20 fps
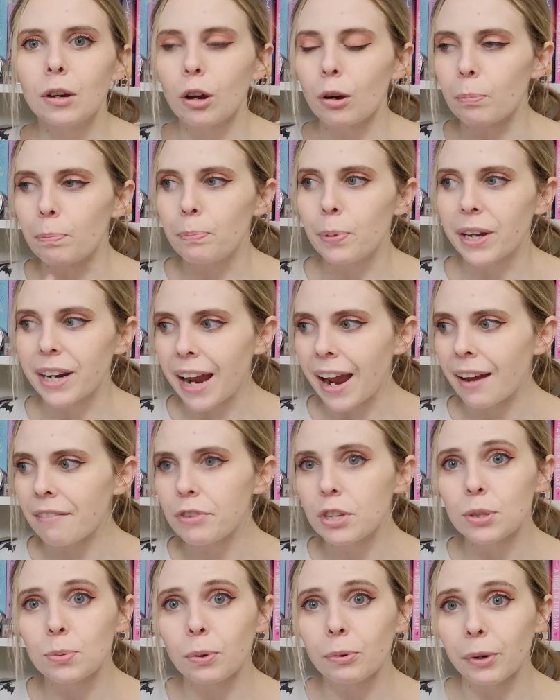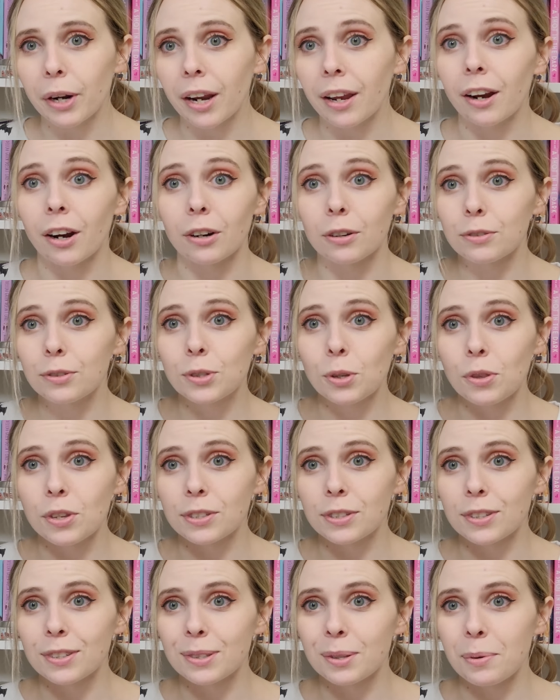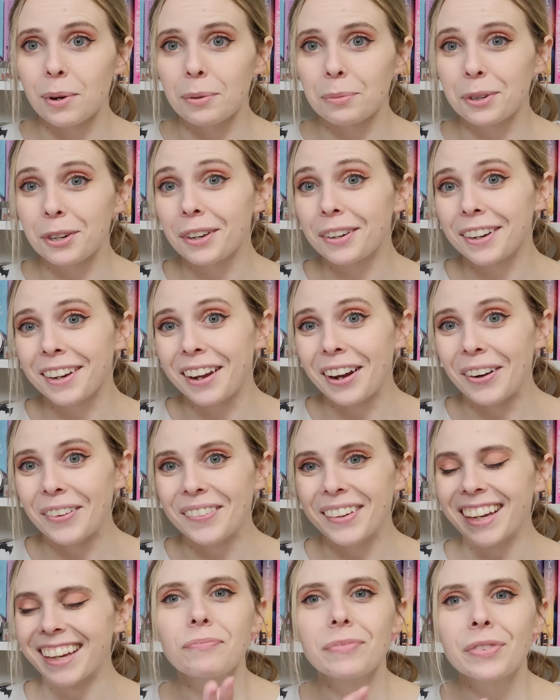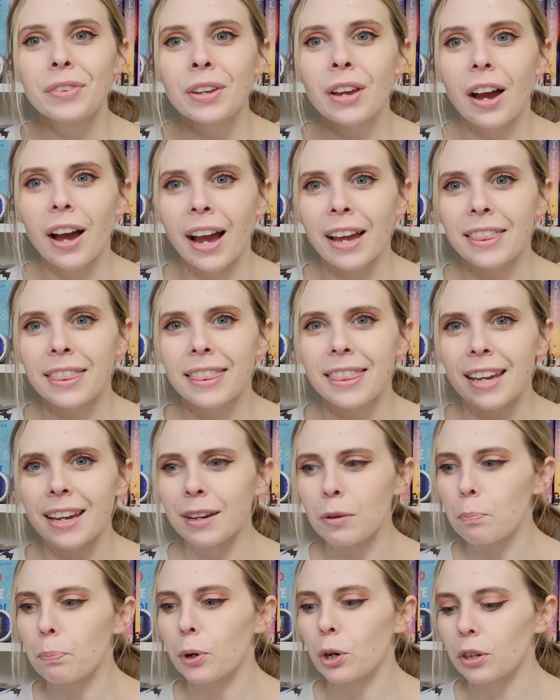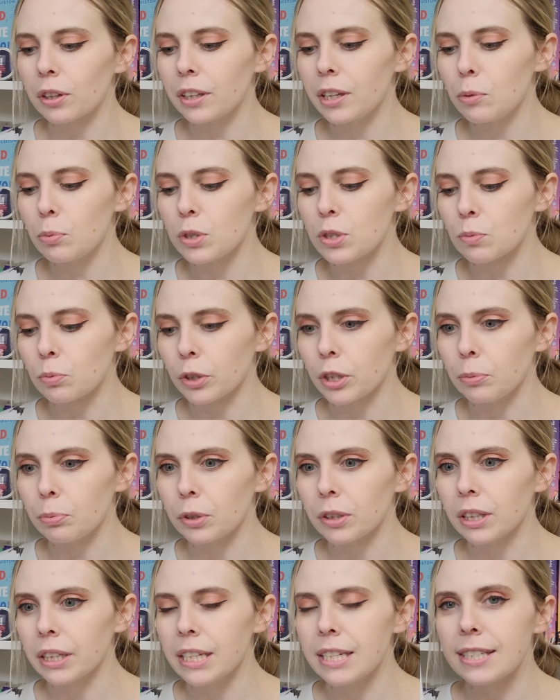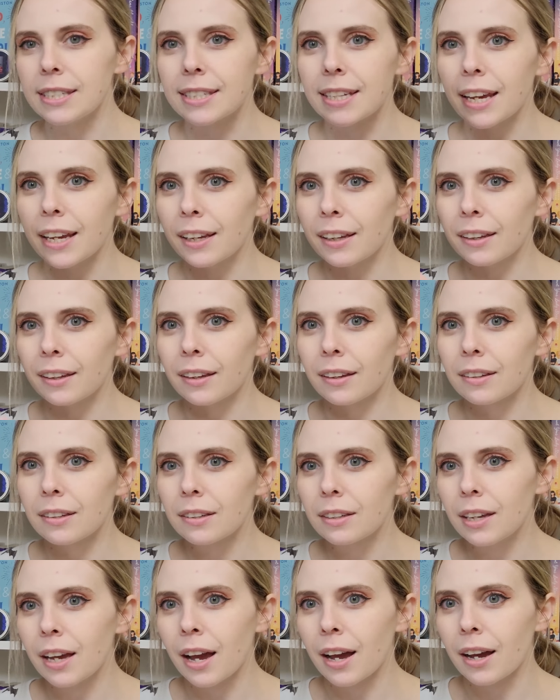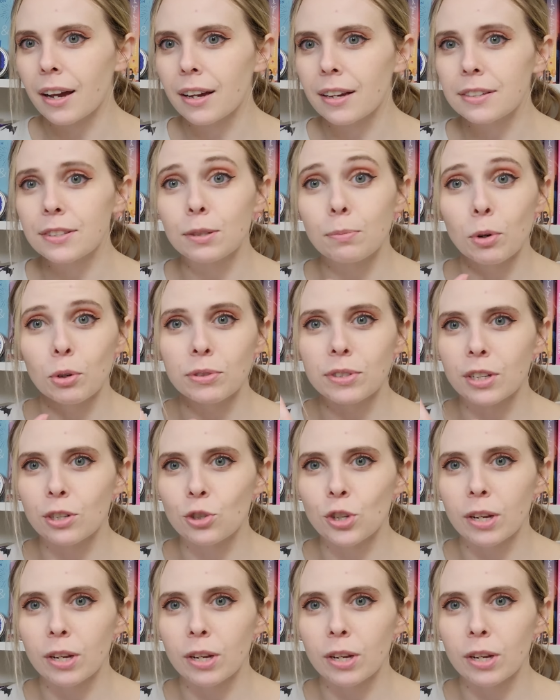But I have this one right here. So this is the one we're going to go with. I think Berkeley was re-releasing Simone St.